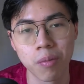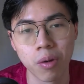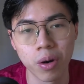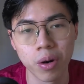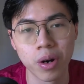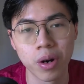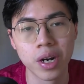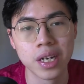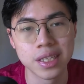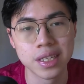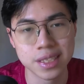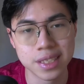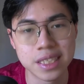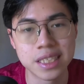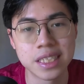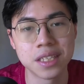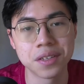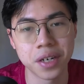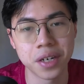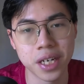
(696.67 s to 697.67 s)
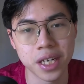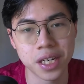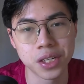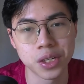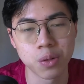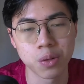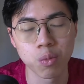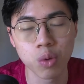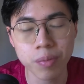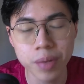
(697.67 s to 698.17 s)
more senior
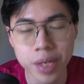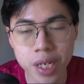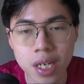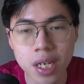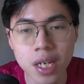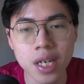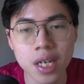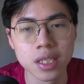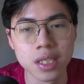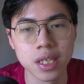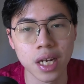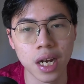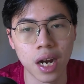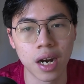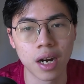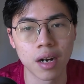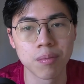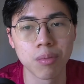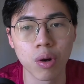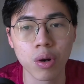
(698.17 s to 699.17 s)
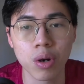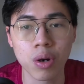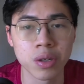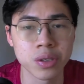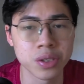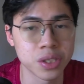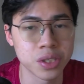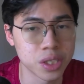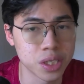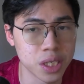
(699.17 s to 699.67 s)
age women that are more
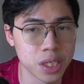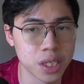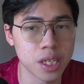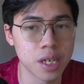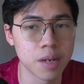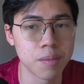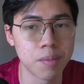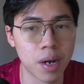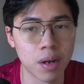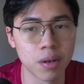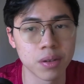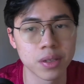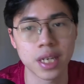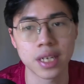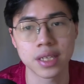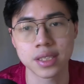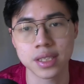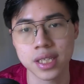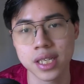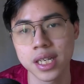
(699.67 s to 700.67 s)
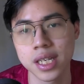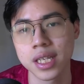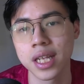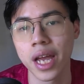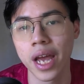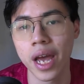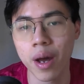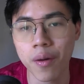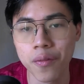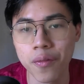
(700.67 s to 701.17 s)
concerned about their
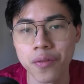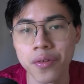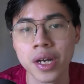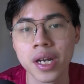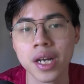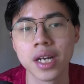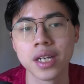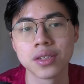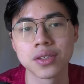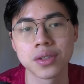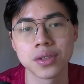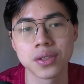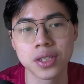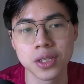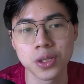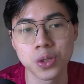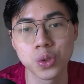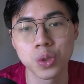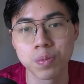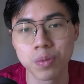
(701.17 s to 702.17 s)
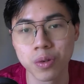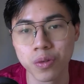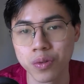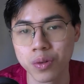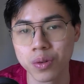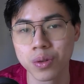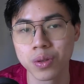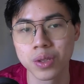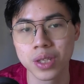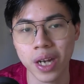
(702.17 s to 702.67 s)
skin health. So this
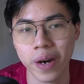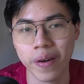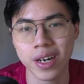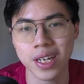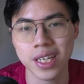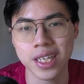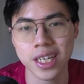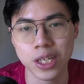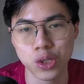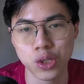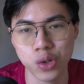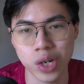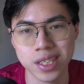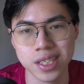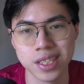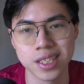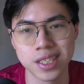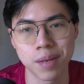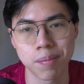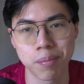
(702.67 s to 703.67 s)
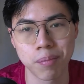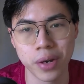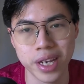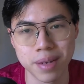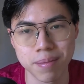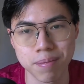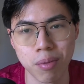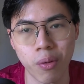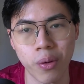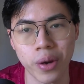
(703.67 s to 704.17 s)
superfood directly addresses that
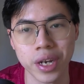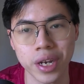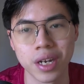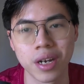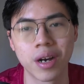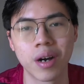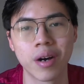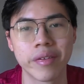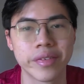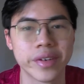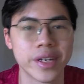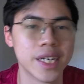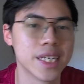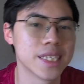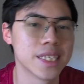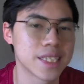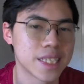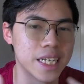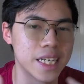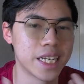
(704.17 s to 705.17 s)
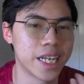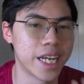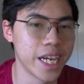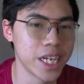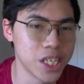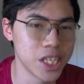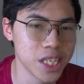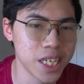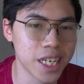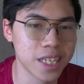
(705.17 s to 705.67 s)
pain point of skin
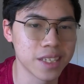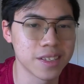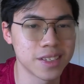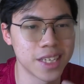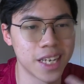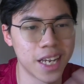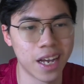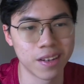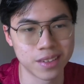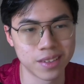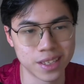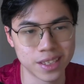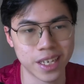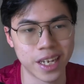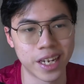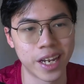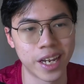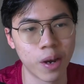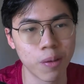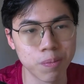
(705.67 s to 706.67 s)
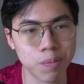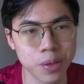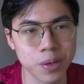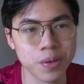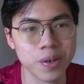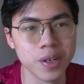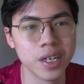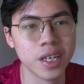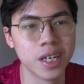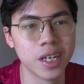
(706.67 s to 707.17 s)
aging and to see how this can help
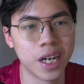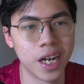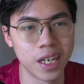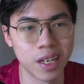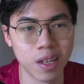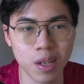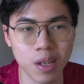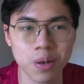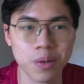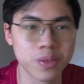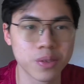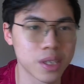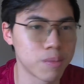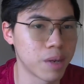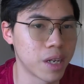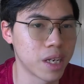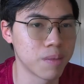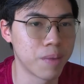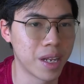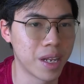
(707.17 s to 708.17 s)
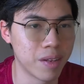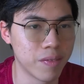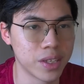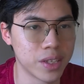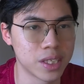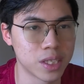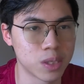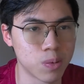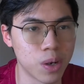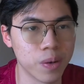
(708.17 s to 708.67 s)
you, and along with some other
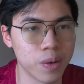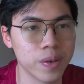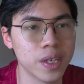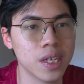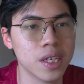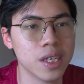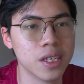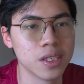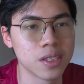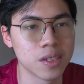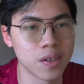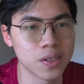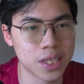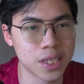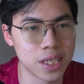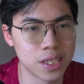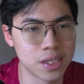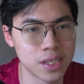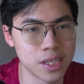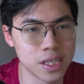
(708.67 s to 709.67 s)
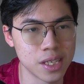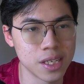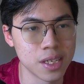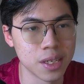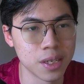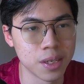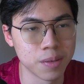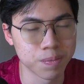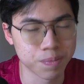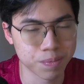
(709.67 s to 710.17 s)
benefits as well. So as you can
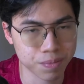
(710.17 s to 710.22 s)
see,